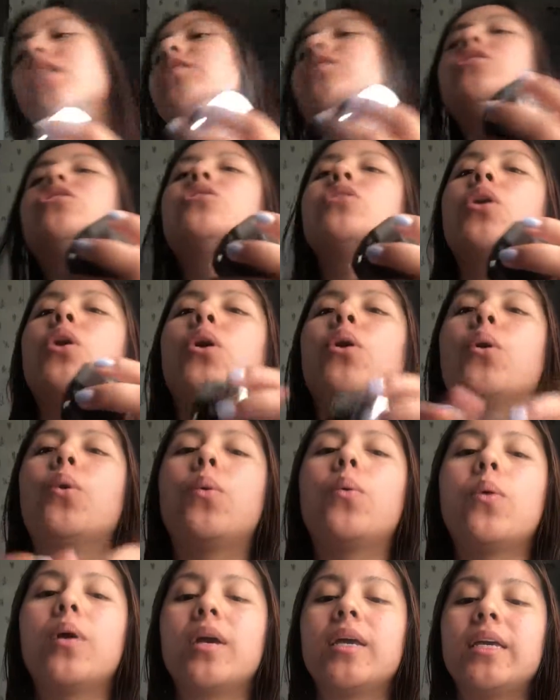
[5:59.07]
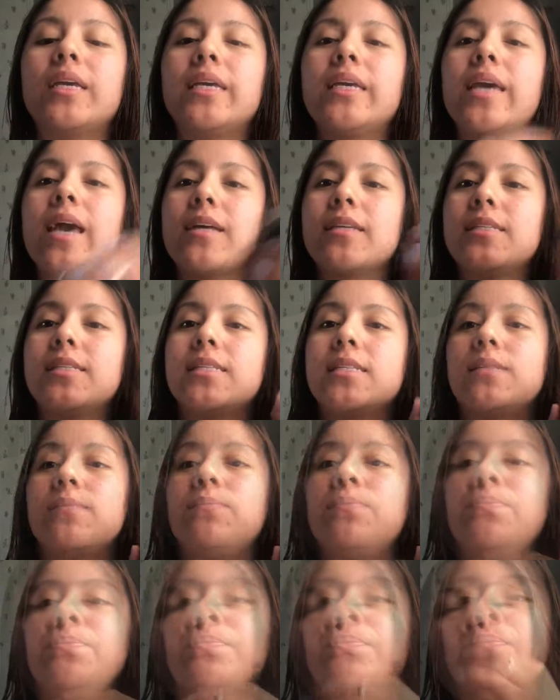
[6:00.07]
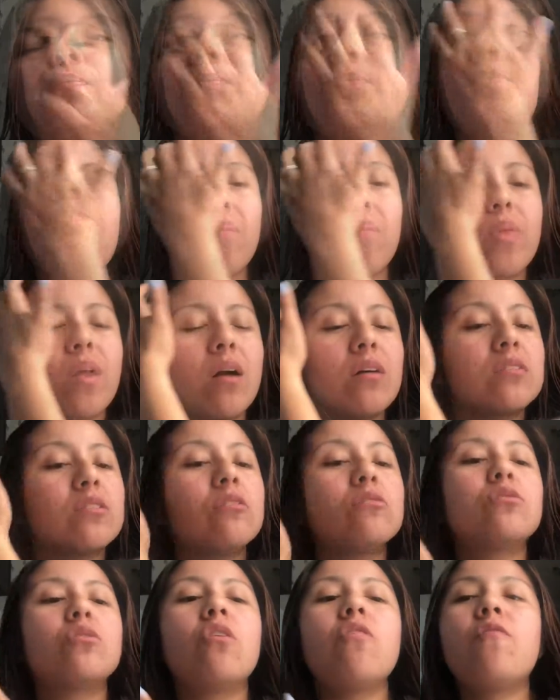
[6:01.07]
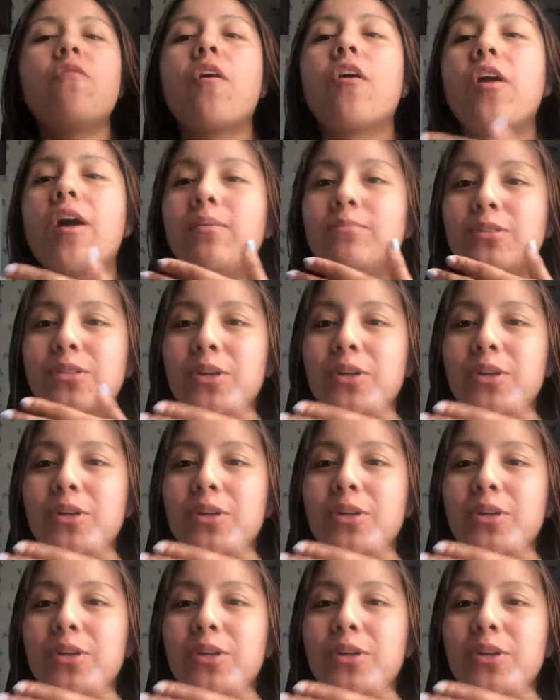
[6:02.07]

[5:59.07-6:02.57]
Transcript: so yes so so far i'm